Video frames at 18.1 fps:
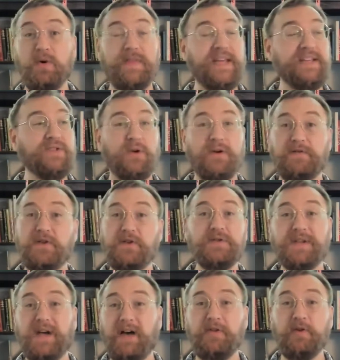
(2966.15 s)
They sort of
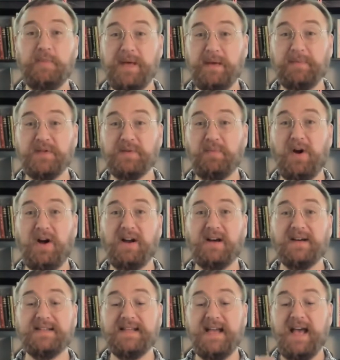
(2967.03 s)
use other people's
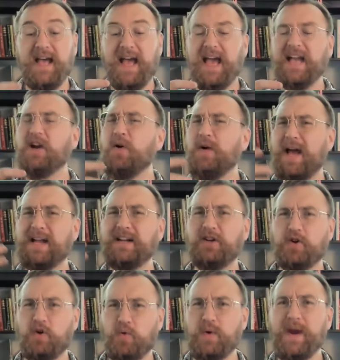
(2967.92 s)
products and go ahead
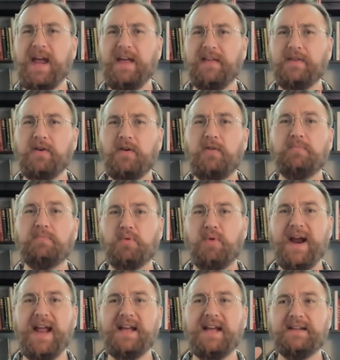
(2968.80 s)
and create their own
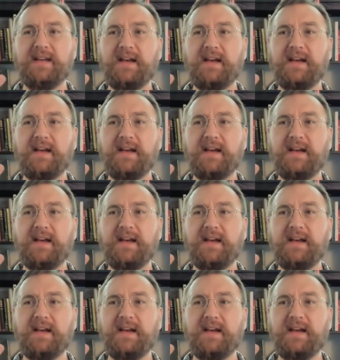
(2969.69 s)
brand